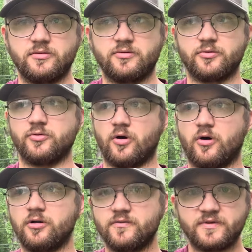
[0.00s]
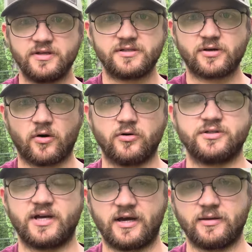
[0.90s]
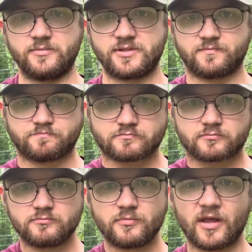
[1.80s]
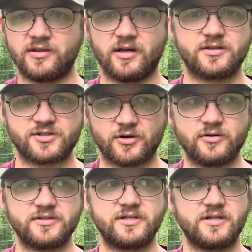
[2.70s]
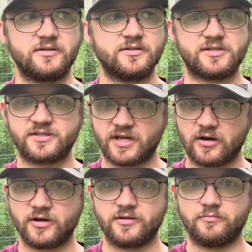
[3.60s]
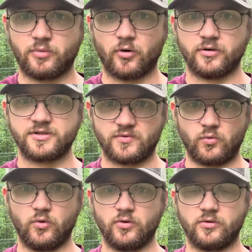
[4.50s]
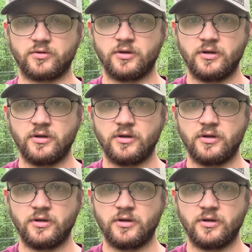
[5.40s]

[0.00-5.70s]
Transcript: Through all of these hard times, the uncertainty, the scary parts of the world